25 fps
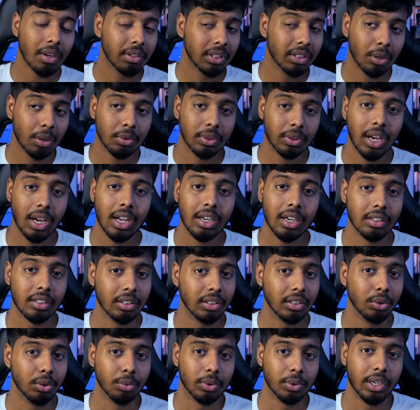Without that,
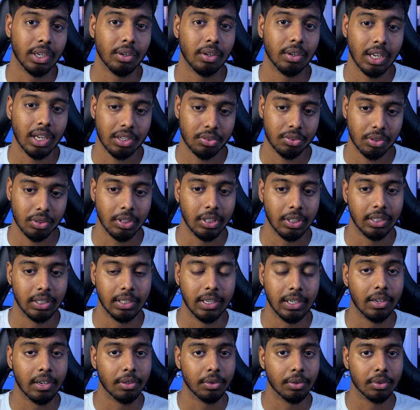you cannot actually
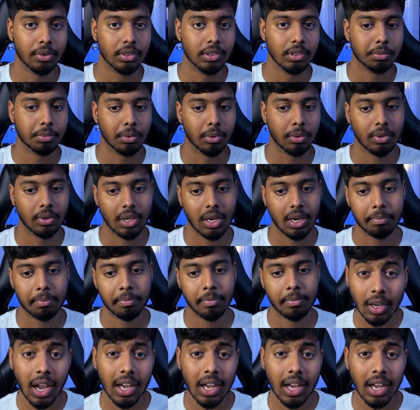get into this program.